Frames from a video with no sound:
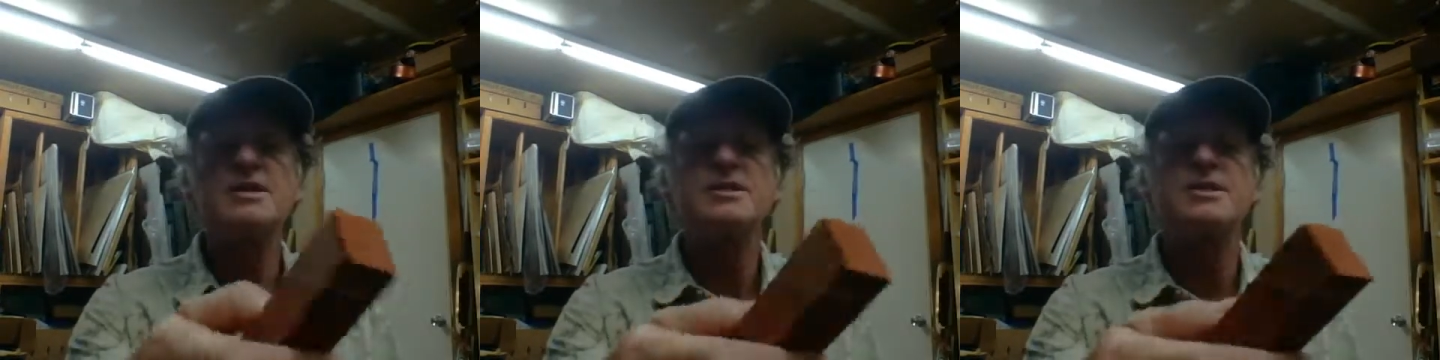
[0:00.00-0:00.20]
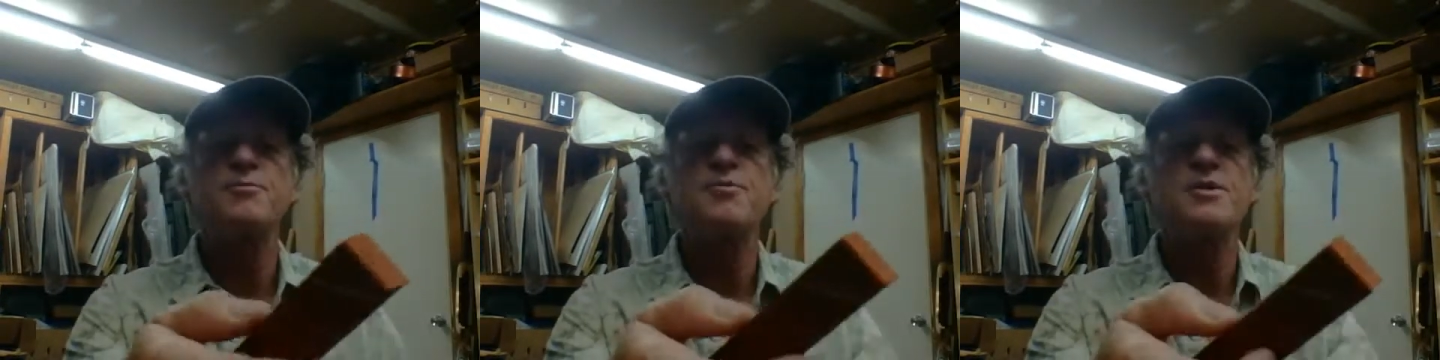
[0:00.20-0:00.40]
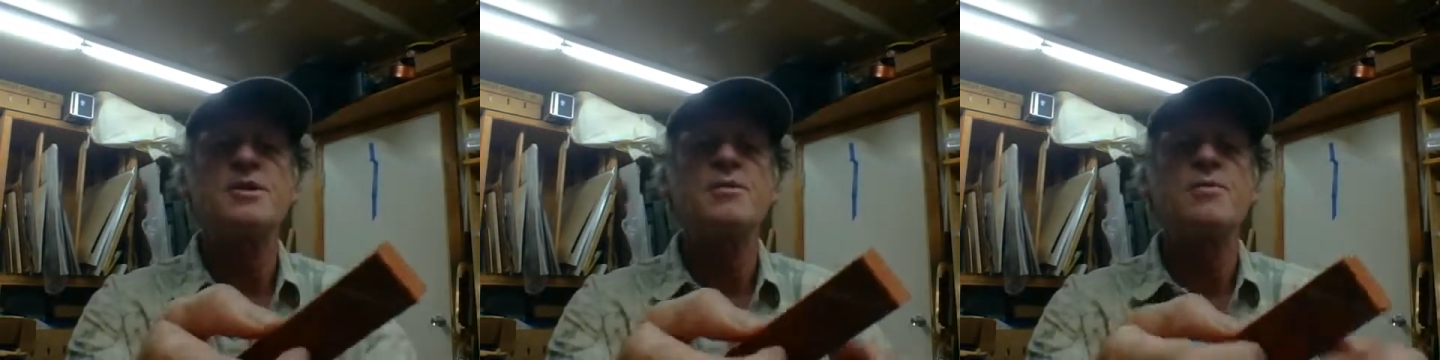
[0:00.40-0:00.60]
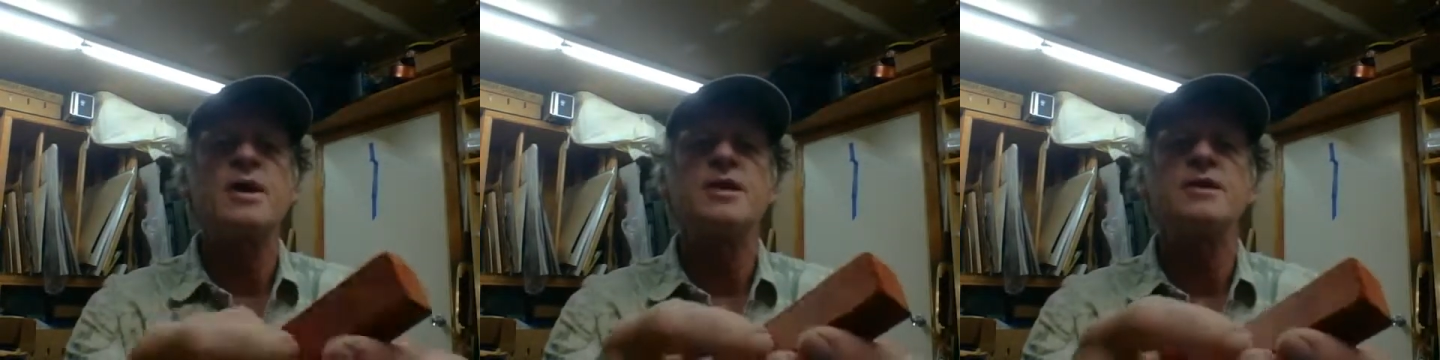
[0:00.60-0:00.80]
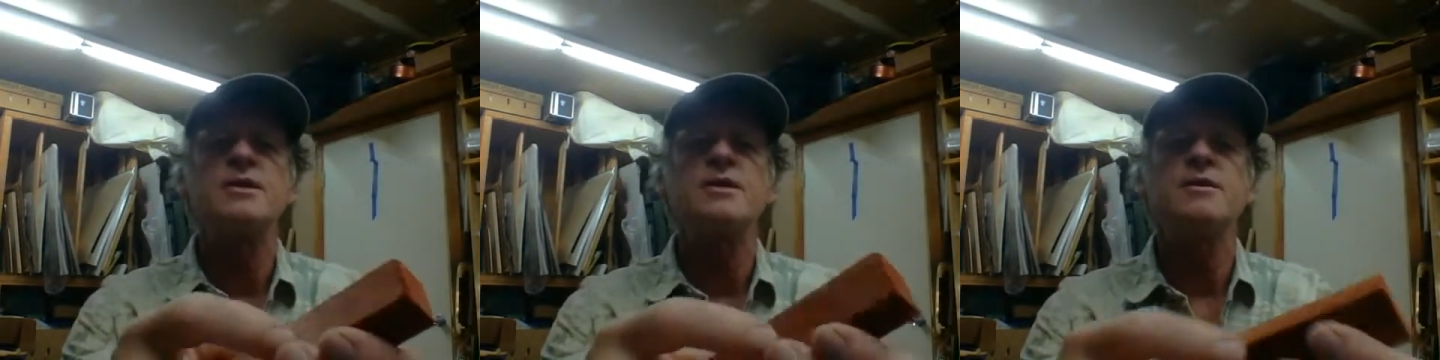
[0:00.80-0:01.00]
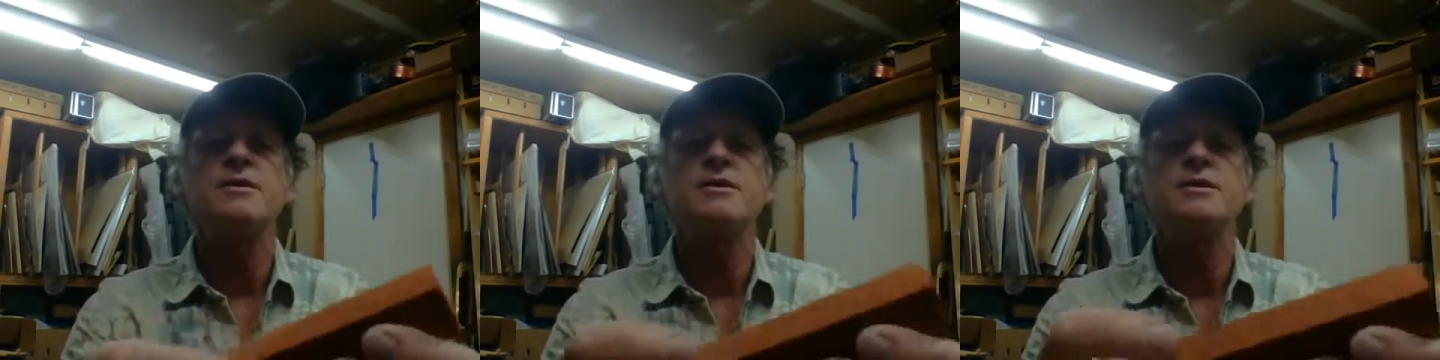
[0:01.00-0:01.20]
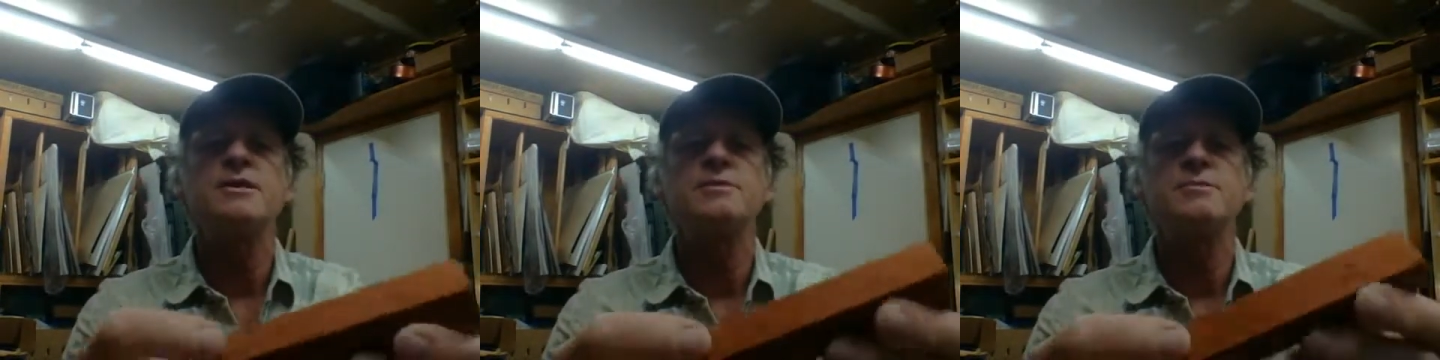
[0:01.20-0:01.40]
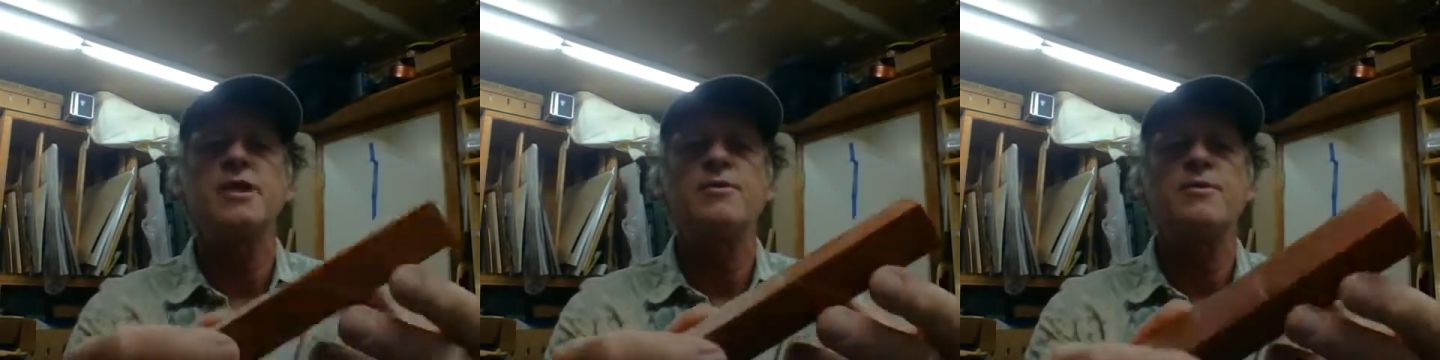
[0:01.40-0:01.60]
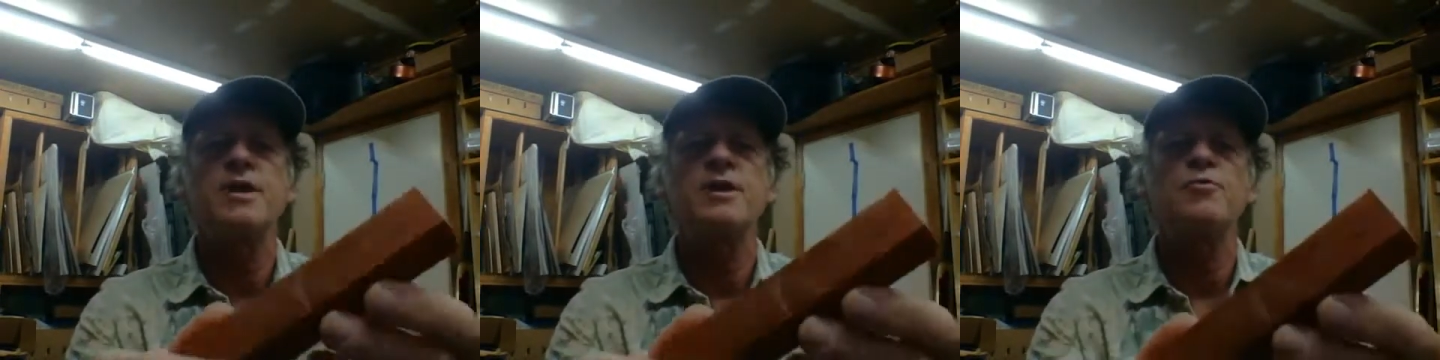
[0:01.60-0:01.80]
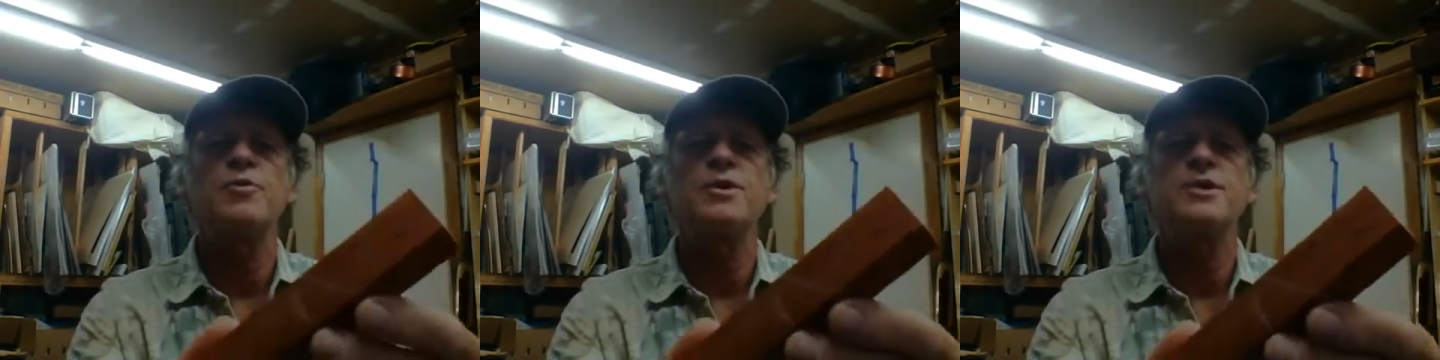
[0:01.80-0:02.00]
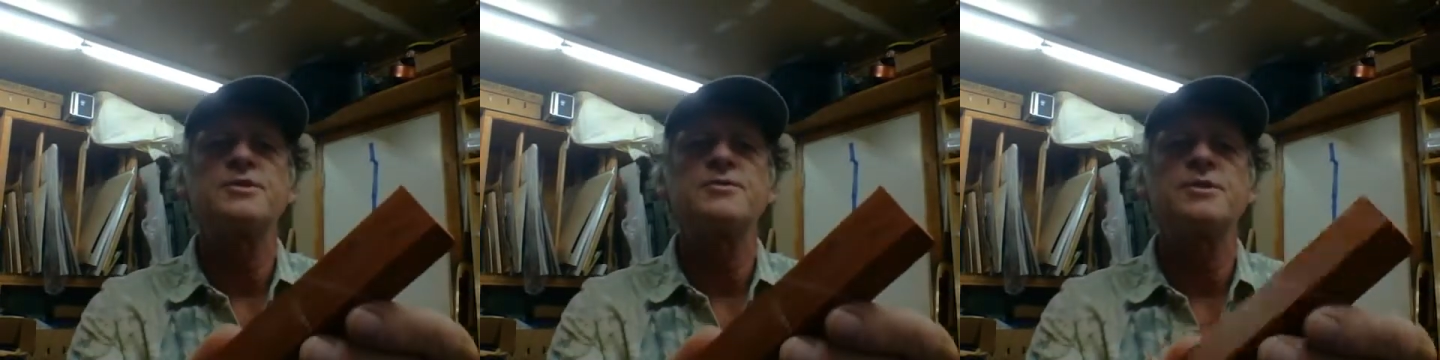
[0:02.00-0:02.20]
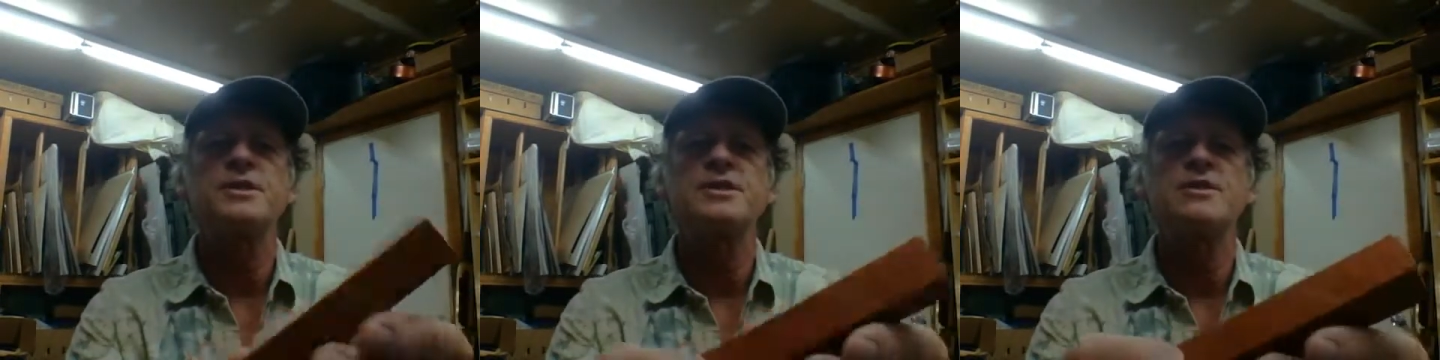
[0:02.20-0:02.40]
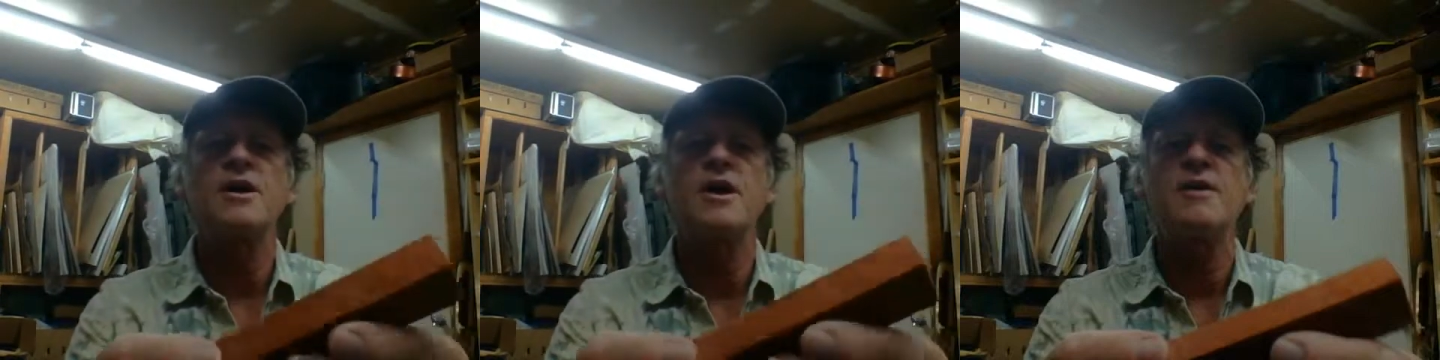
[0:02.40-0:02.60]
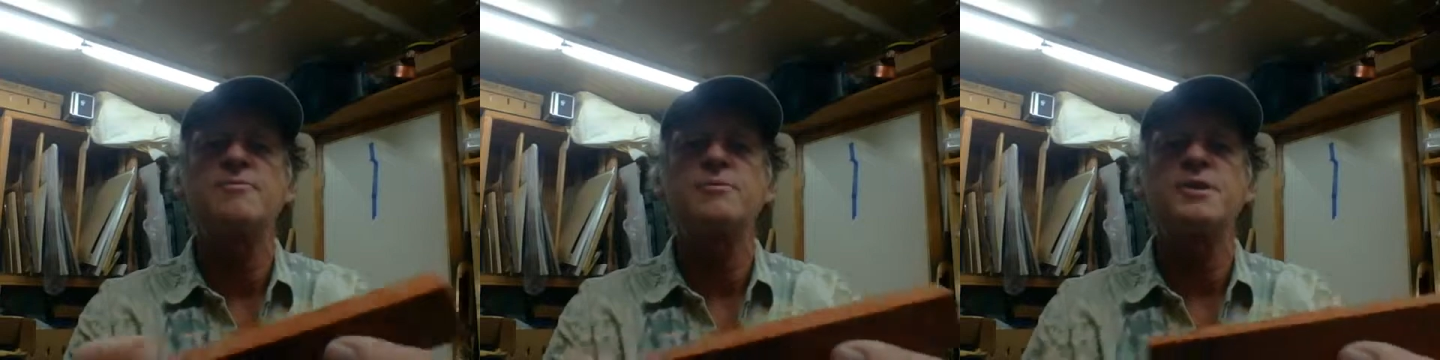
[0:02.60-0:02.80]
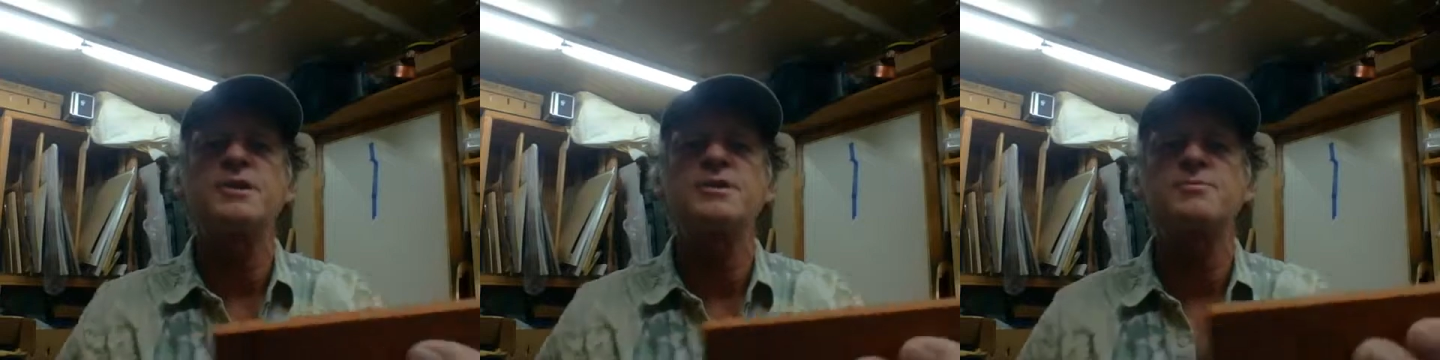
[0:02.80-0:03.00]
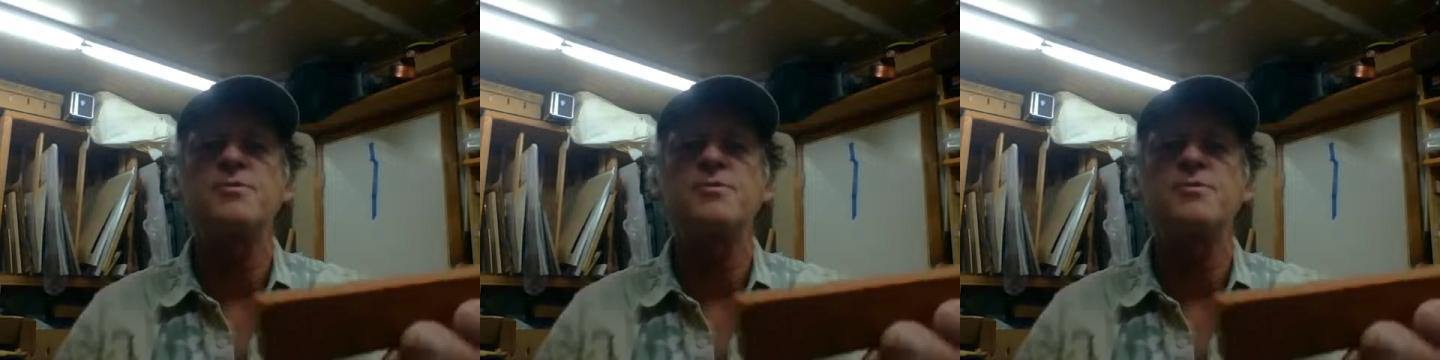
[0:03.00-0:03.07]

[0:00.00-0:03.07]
This is pretty red, some kind of redwood. It's really soft, but it's